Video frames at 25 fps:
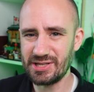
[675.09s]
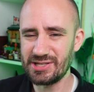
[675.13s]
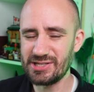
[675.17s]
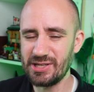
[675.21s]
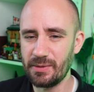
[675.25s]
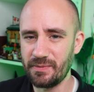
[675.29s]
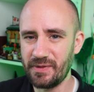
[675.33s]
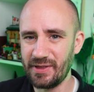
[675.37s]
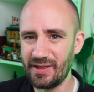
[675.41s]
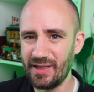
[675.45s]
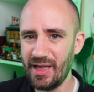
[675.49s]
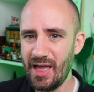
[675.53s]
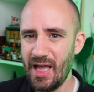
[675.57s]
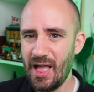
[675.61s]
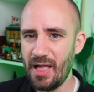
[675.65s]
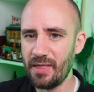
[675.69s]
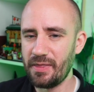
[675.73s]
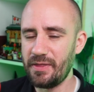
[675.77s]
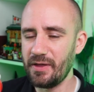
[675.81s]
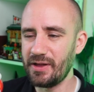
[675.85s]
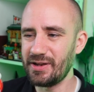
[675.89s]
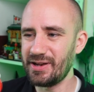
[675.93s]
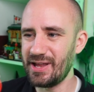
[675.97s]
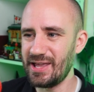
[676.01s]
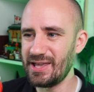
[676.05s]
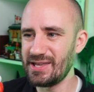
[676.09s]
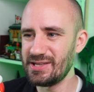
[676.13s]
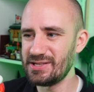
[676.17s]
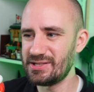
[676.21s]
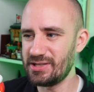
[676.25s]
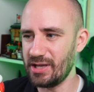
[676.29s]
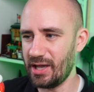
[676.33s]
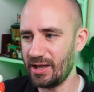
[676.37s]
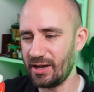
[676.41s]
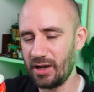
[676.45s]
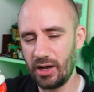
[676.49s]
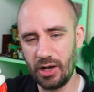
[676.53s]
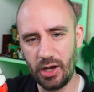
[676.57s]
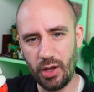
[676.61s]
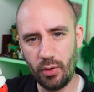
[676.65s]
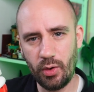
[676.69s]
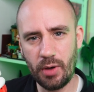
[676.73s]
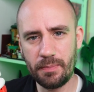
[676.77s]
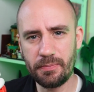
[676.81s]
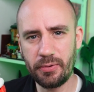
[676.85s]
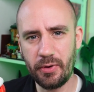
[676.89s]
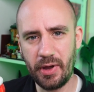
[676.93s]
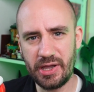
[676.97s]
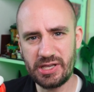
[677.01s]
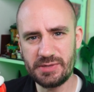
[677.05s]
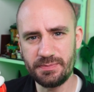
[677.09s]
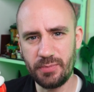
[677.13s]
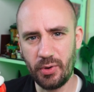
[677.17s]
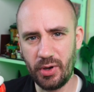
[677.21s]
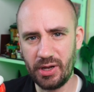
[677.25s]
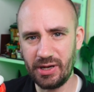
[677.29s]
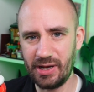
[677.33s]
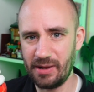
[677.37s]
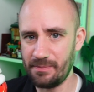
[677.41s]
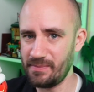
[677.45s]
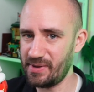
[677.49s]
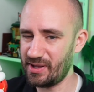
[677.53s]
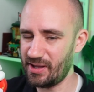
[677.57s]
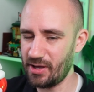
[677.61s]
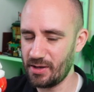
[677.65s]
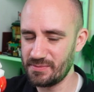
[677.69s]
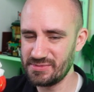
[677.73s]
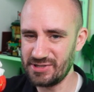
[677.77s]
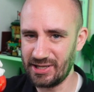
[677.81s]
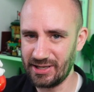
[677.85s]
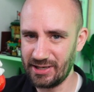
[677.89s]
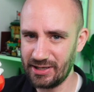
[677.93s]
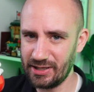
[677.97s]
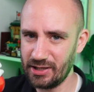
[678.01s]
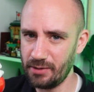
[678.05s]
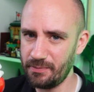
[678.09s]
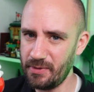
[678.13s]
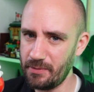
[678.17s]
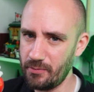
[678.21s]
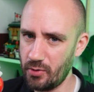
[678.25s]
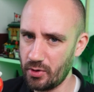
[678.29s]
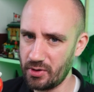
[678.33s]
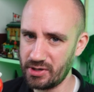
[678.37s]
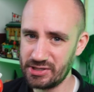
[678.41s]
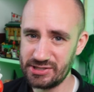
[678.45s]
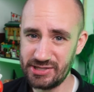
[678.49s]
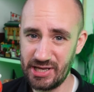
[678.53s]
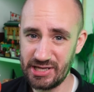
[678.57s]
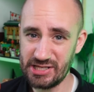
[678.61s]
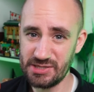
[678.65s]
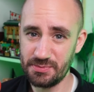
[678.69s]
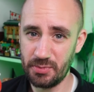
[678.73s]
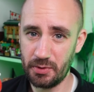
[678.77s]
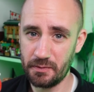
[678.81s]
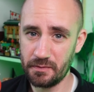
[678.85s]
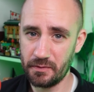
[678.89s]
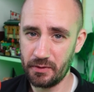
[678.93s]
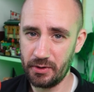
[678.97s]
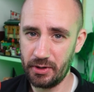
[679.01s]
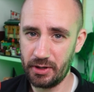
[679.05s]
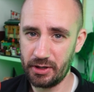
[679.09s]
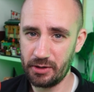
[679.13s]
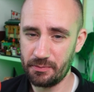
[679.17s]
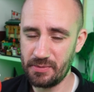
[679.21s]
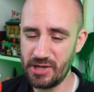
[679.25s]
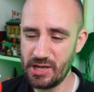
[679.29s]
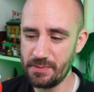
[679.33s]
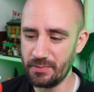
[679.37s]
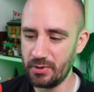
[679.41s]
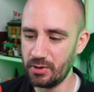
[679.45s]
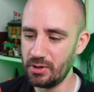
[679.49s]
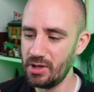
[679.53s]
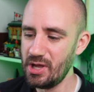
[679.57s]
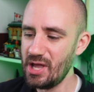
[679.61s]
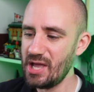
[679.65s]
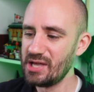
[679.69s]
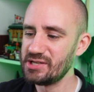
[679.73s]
Something that is at a lower price point and becomes a little bit more accessible for a lot of people.